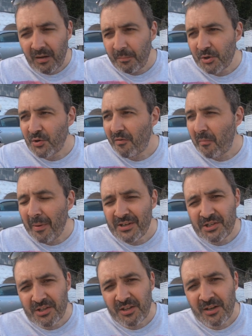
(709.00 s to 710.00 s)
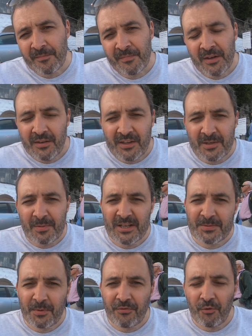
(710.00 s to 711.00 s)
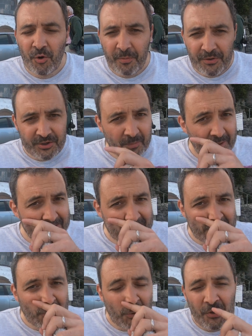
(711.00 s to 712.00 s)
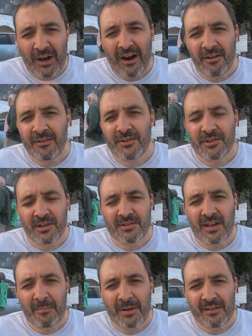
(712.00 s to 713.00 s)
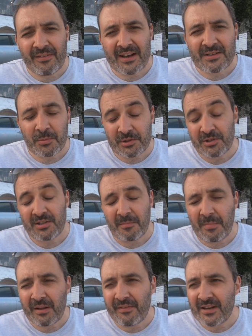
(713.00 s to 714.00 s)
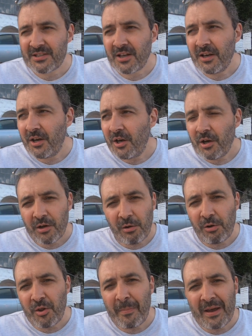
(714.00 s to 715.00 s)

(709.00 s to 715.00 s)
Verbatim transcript: not sure if I've mentioned this place before, but there's a place in Northern Ireland just outside Belfast, which is in Belfast, called the